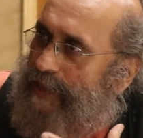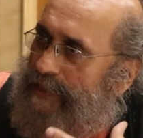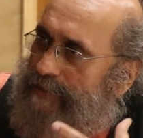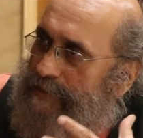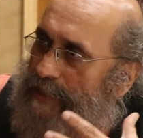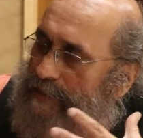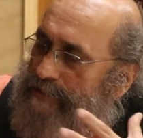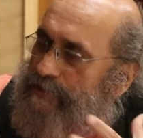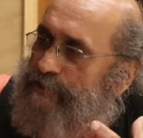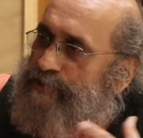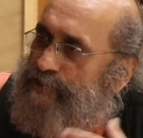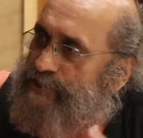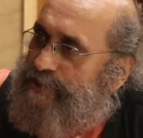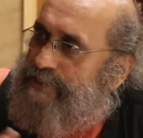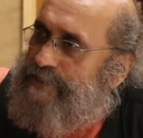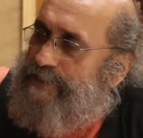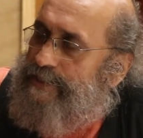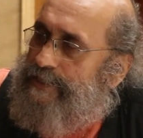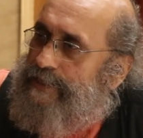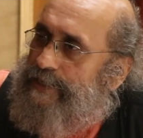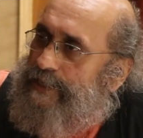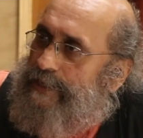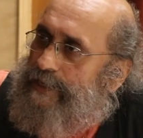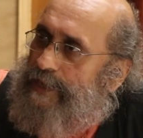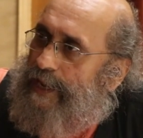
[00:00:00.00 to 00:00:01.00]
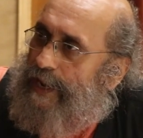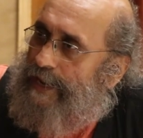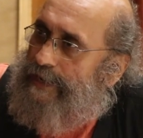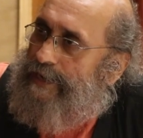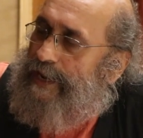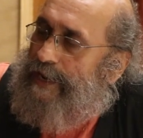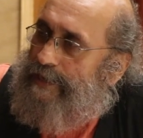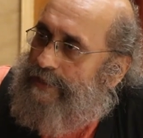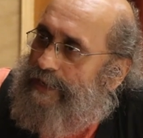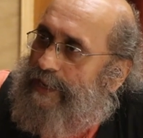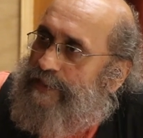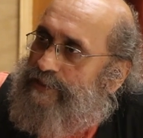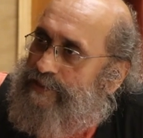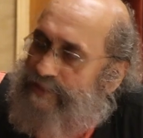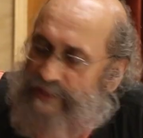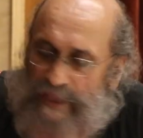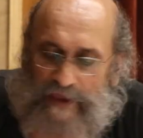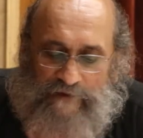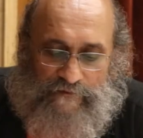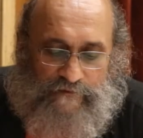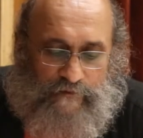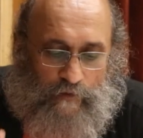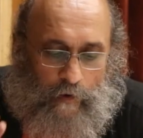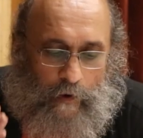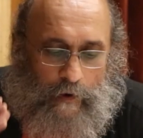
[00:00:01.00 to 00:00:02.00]
and, and the city, and, and, and
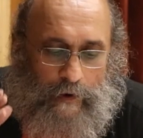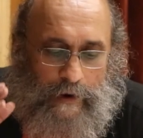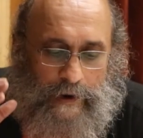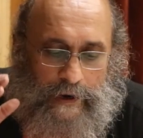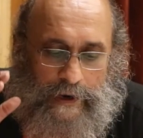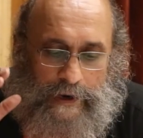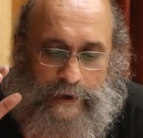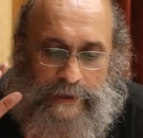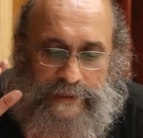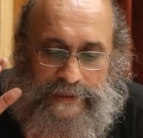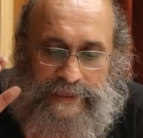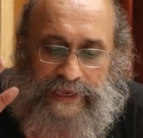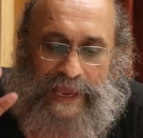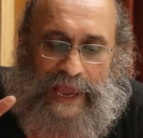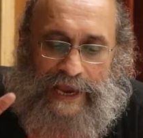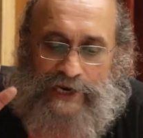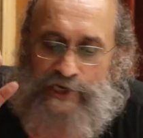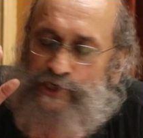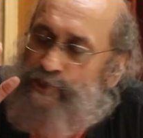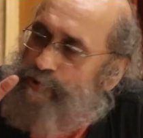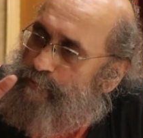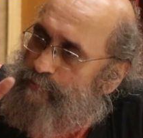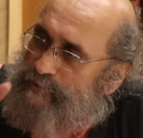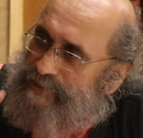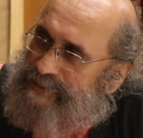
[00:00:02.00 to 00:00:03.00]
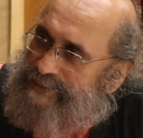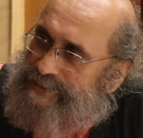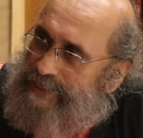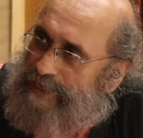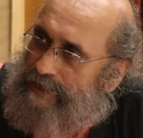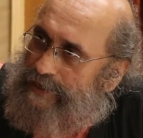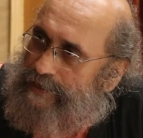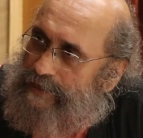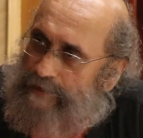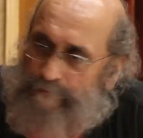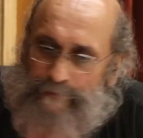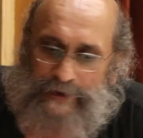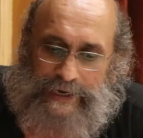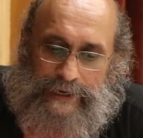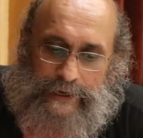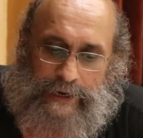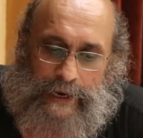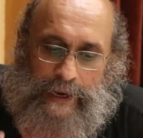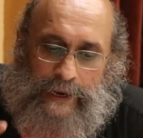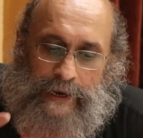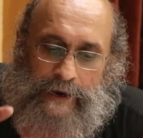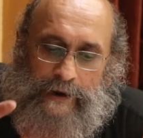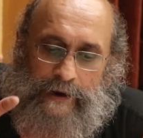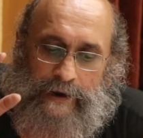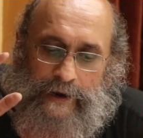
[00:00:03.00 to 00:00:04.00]
therefore the action was taken. But
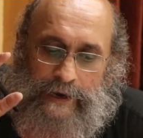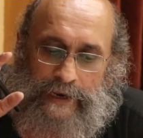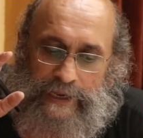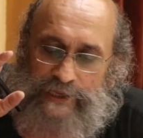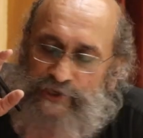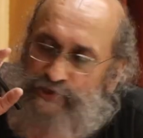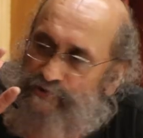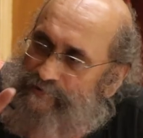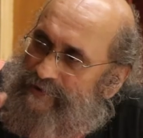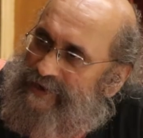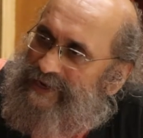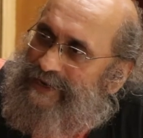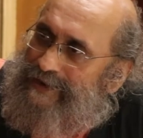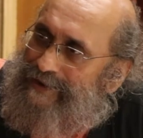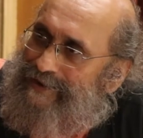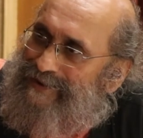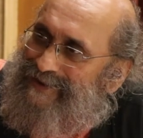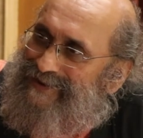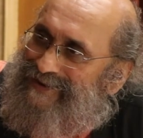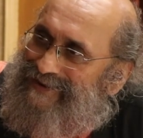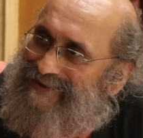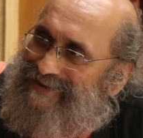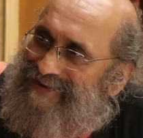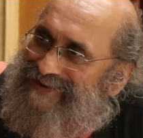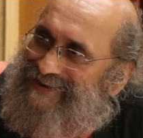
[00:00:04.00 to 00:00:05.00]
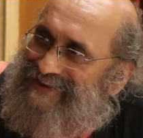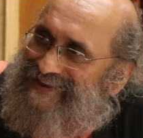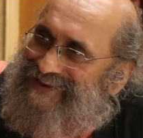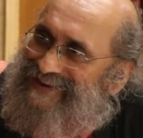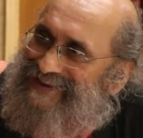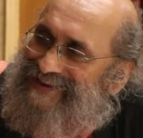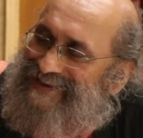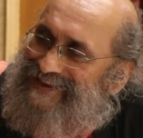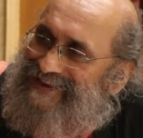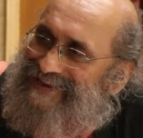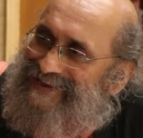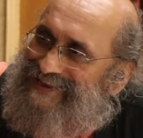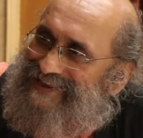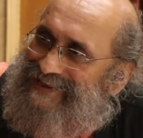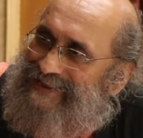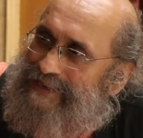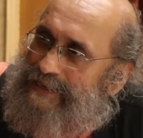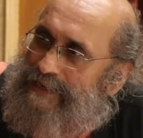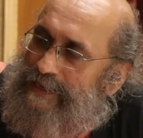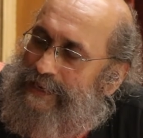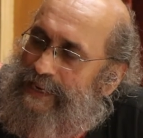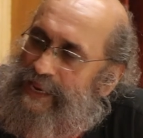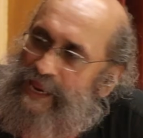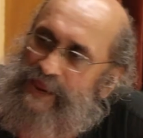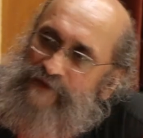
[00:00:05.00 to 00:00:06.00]
it's really,
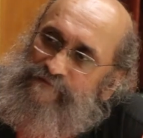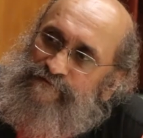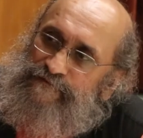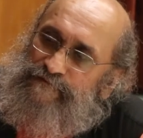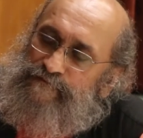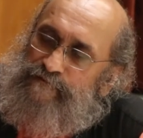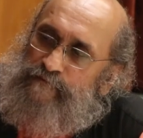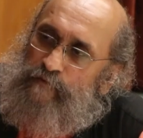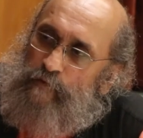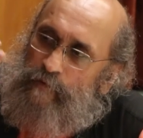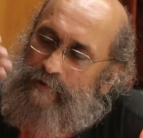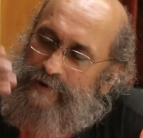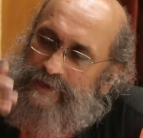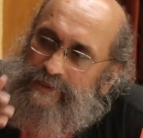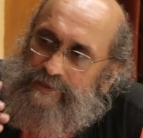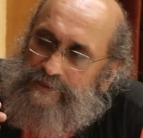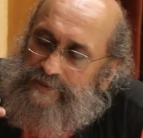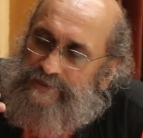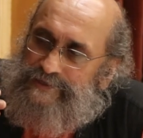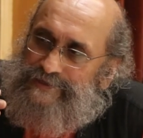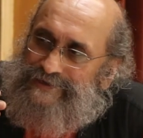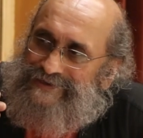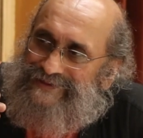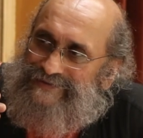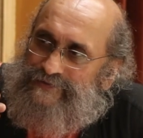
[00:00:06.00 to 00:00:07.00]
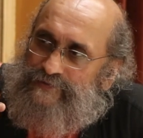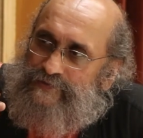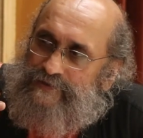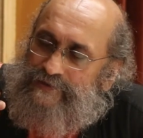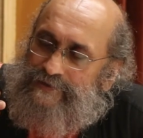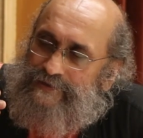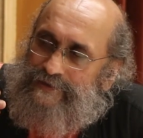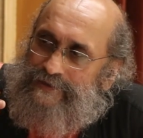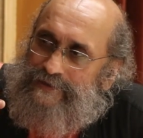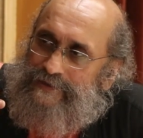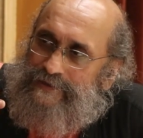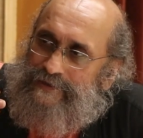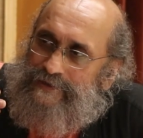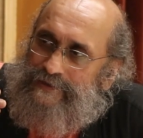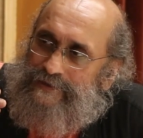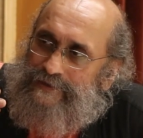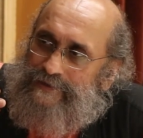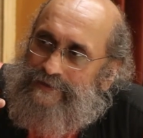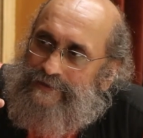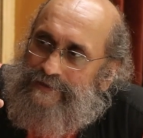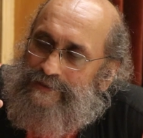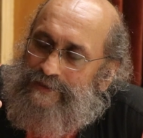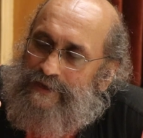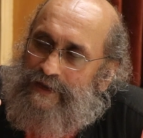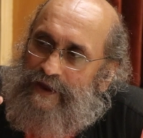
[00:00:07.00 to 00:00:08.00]
if for instance,
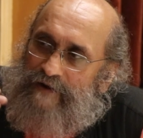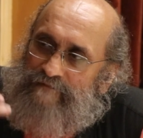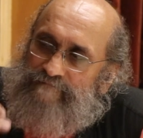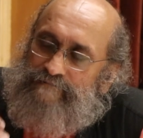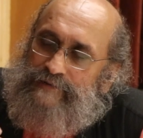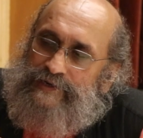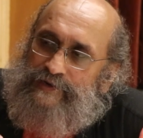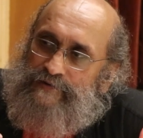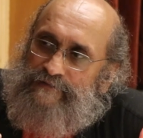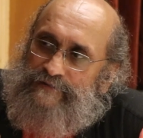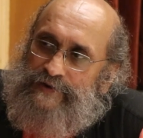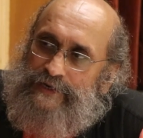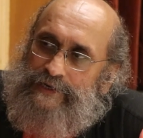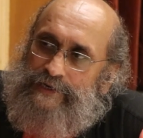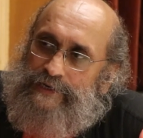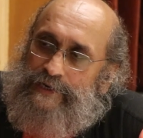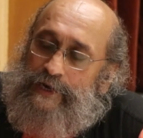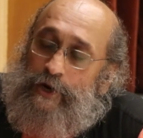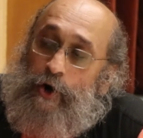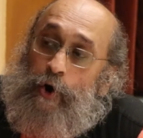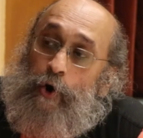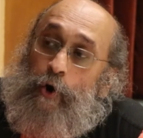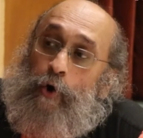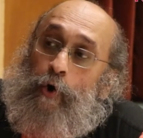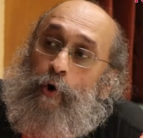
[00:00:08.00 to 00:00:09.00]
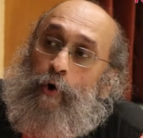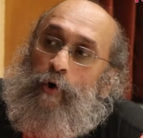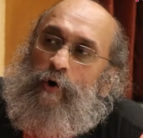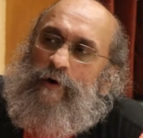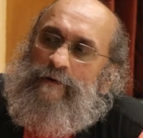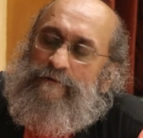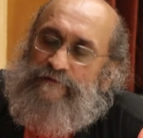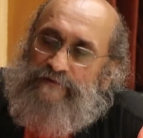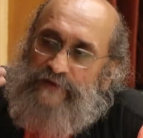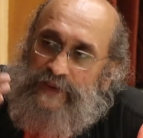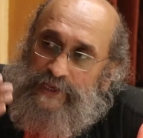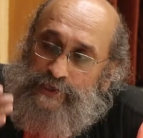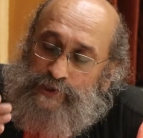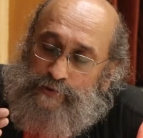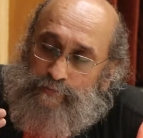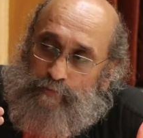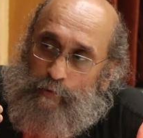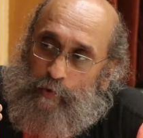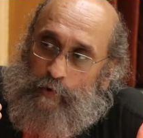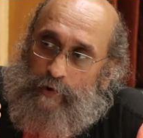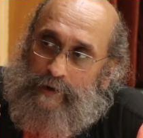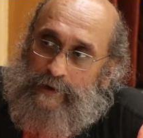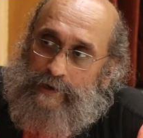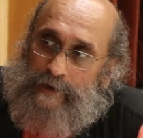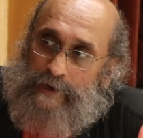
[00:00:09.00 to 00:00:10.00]
the government of India or
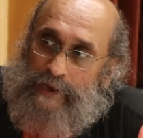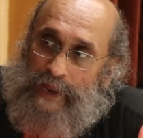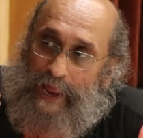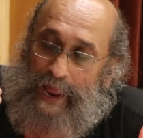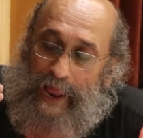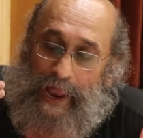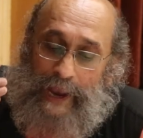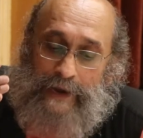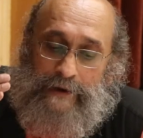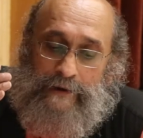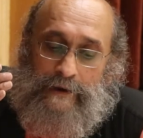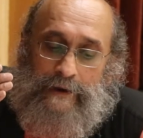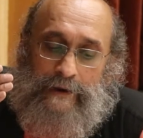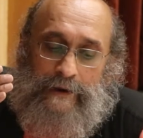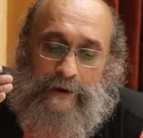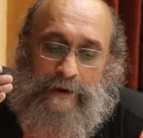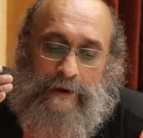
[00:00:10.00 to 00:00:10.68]
Facebook had